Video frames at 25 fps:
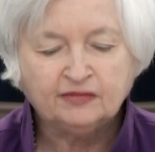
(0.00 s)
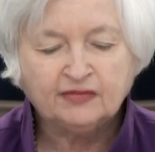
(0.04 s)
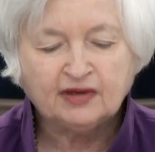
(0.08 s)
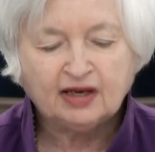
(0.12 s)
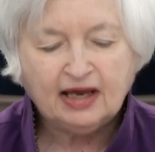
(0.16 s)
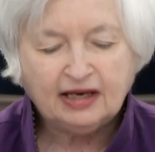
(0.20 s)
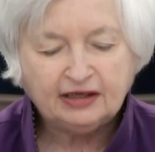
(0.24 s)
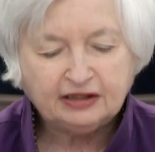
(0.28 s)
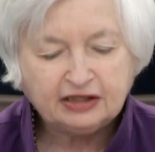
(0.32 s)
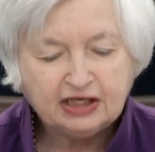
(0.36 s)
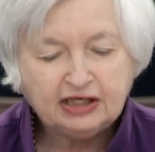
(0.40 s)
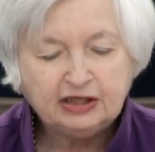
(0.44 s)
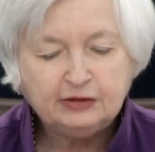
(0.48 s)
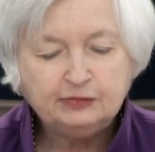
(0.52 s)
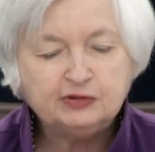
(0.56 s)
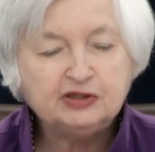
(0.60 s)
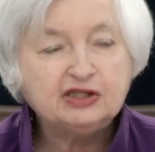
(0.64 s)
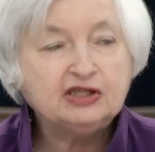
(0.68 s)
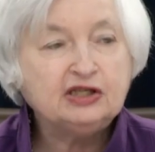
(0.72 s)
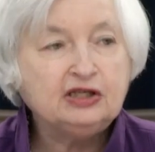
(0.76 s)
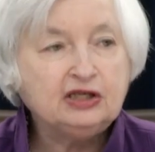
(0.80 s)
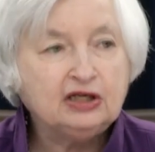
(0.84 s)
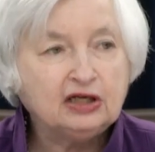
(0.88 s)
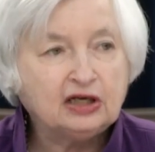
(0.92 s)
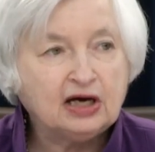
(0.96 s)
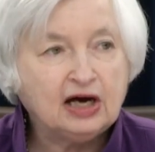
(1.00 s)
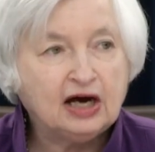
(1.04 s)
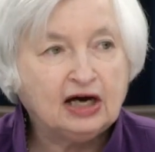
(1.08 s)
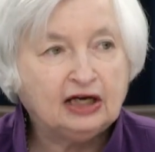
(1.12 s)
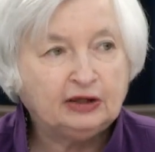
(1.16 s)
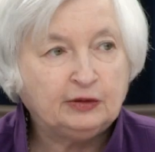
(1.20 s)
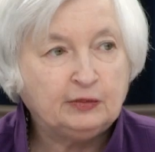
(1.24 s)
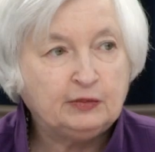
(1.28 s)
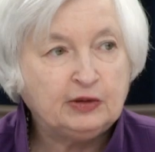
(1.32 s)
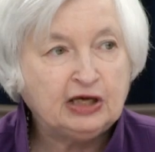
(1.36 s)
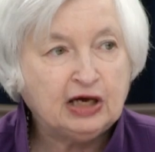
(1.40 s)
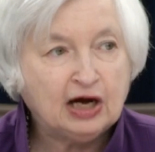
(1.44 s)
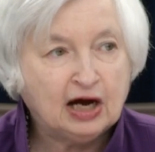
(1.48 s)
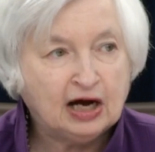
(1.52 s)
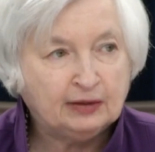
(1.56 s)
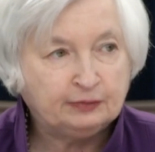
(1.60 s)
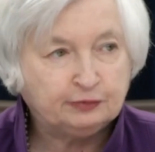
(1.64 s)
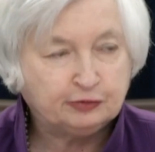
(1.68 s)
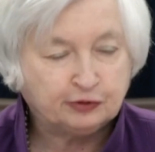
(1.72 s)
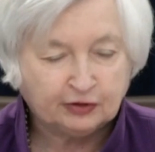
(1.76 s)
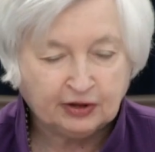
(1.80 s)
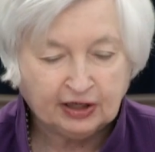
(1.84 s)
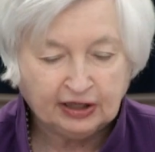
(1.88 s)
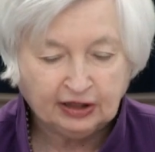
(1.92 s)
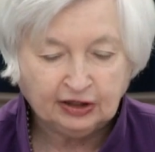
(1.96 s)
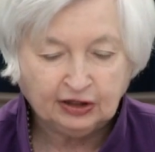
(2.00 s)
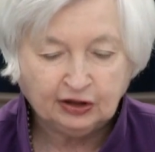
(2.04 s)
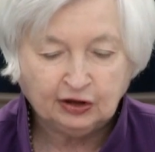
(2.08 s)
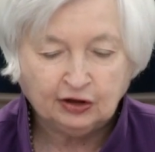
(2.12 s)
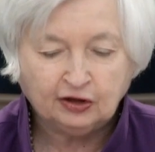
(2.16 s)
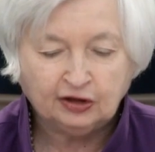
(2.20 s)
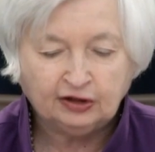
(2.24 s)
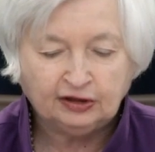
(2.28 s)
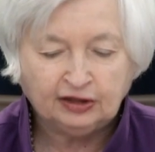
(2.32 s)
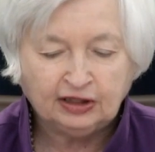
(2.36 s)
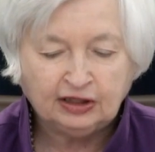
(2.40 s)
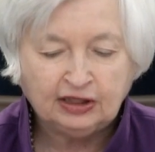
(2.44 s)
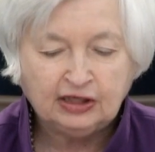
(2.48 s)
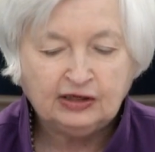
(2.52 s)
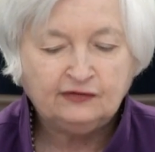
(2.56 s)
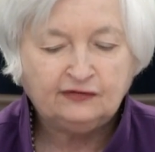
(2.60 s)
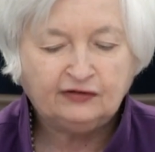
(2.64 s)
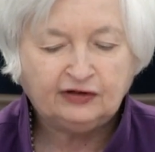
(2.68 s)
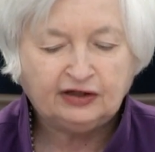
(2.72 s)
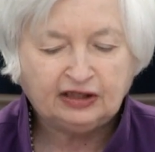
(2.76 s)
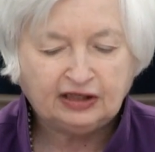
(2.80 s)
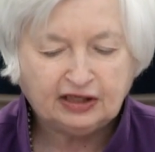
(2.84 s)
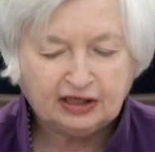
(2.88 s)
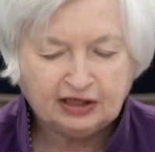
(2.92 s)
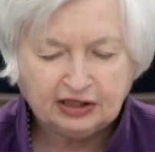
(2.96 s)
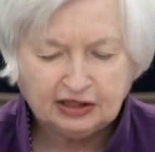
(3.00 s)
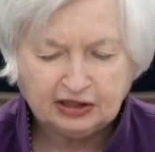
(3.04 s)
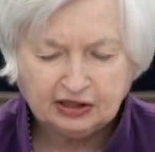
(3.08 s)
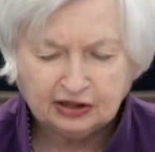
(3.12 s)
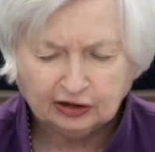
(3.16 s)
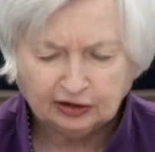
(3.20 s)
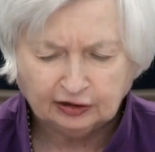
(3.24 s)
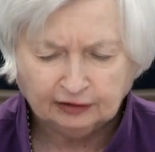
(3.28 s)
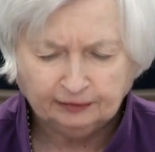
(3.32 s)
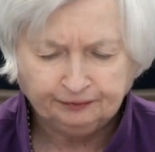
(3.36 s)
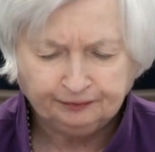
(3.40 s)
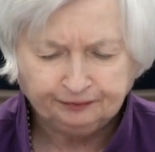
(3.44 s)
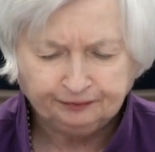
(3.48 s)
and keeps the economy operating on an even keel.